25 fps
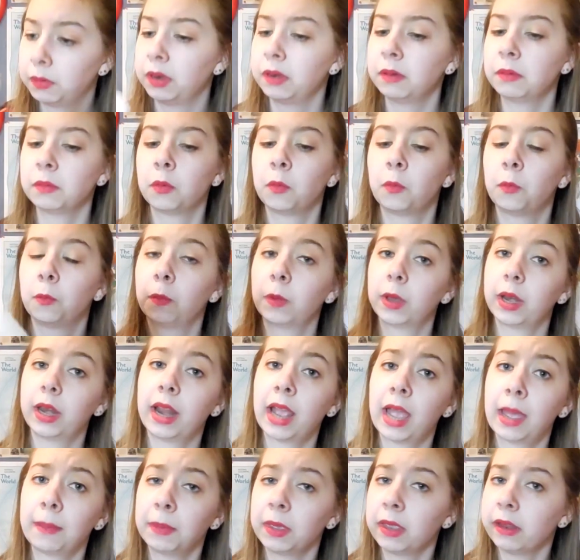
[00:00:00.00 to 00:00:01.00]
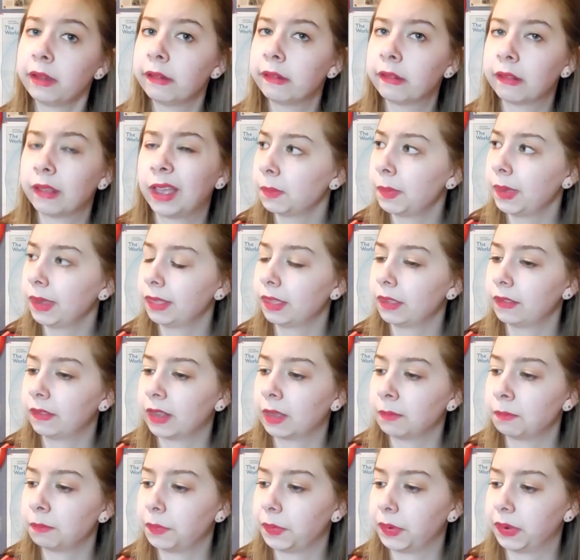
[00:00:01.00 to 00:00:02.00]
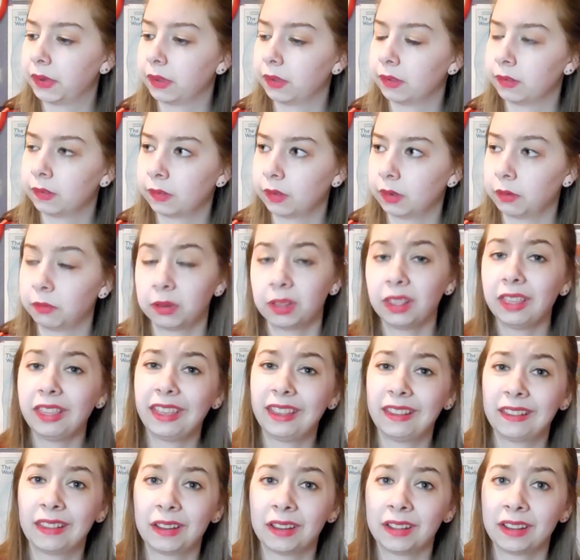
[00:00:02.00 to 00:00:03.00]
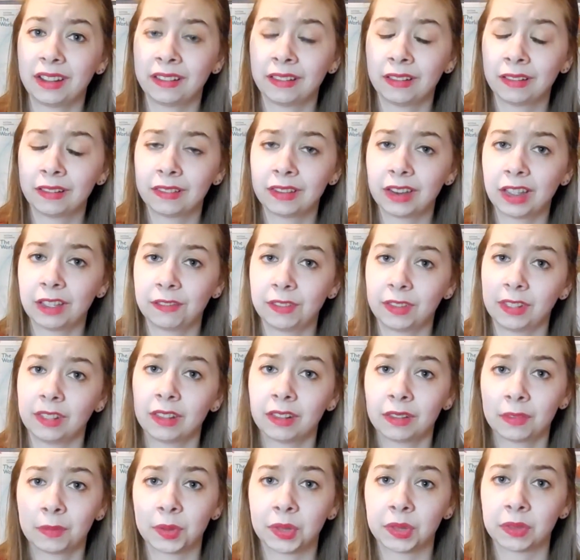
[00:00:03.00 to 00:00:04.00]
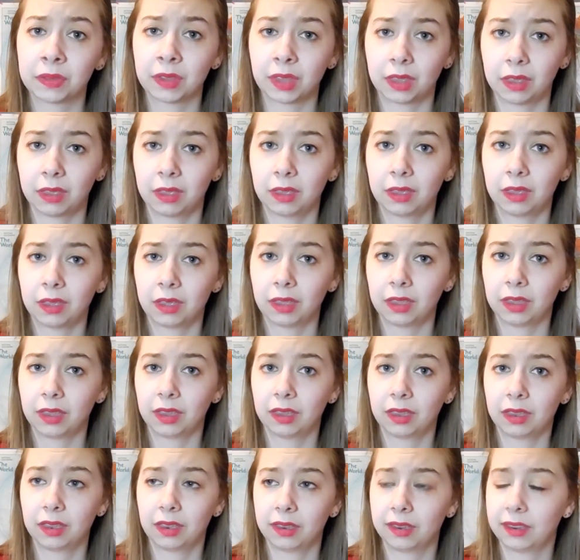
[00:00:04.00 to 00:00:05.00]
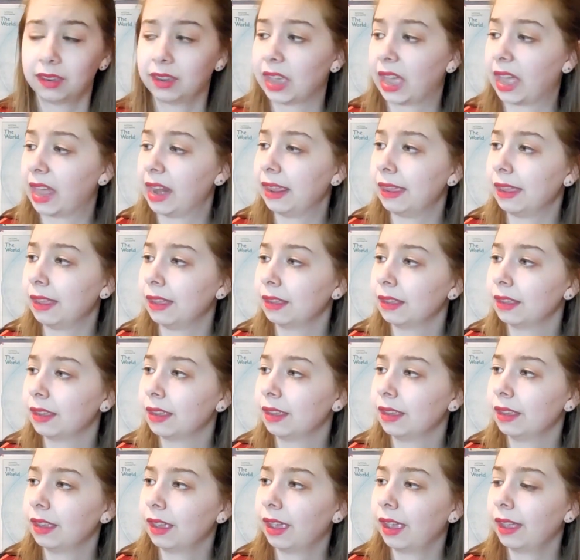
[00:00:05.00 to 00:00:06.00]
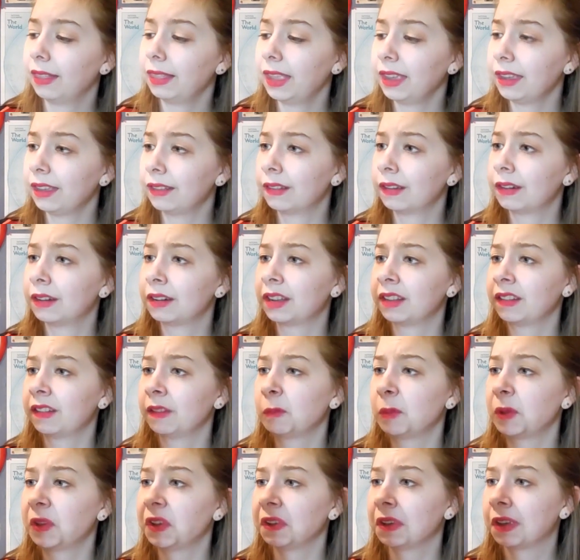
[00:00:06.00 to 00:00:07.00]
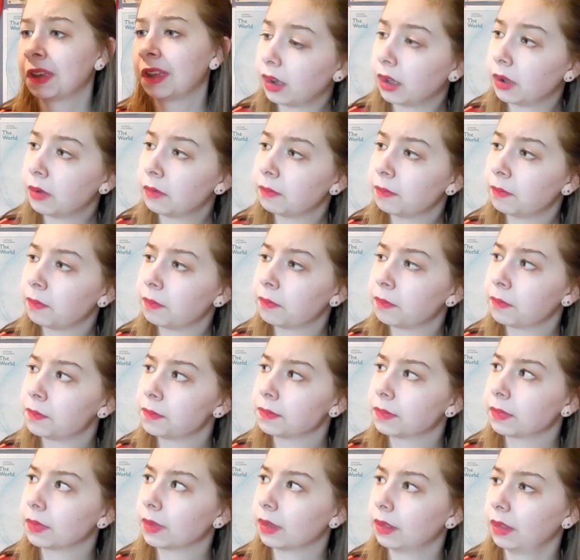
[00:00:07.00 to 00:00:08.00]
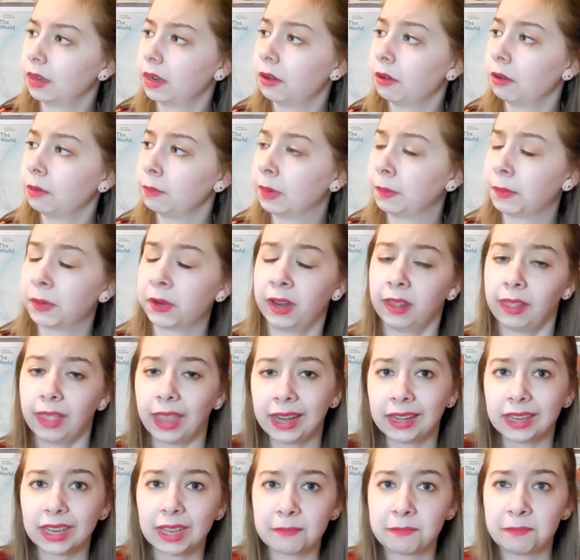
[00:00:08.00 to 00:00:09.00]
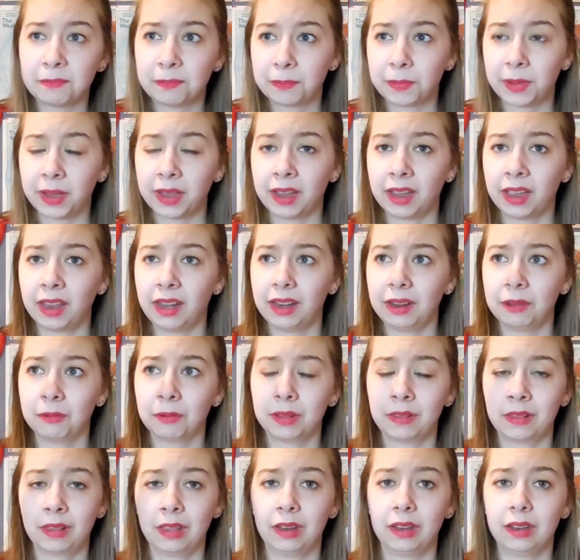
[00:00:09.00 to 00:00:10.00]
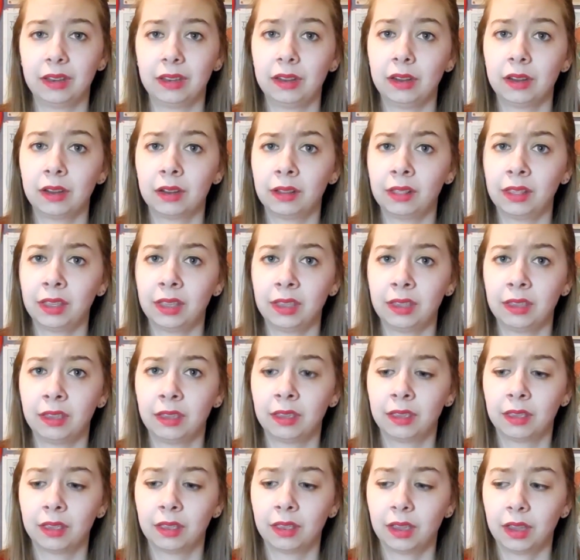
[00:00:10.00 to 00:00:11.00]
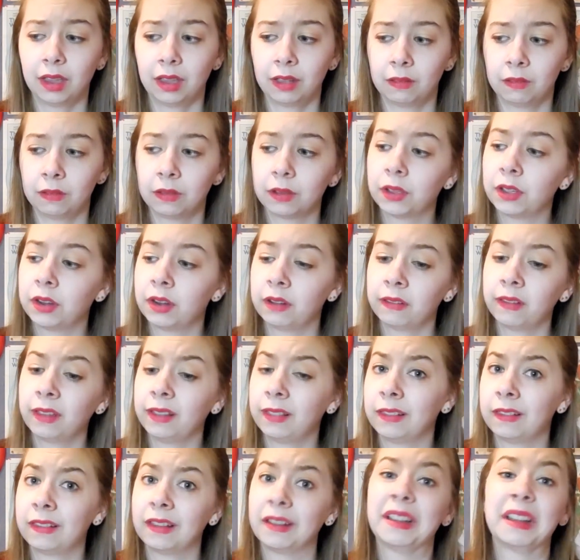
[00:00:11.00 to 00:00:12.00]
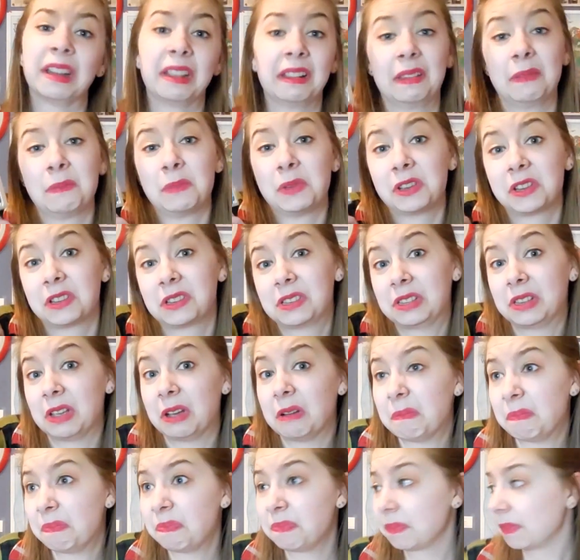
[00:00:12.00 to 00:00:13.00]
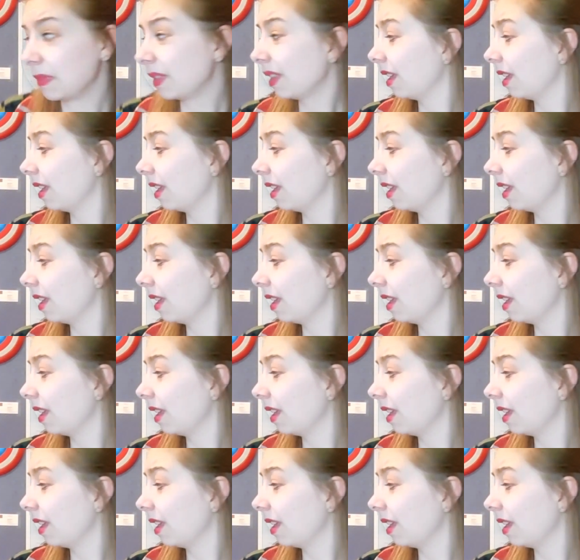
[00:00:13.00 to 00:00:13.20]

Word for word: The one when it happens, like I picked this up because I really like Sarah Dessen stuff, and this was kind of like a Sarah Dessen book. I don't know. Like I remember I liked it, but it wasn't nearly as good as like the Sarah Dessen books. So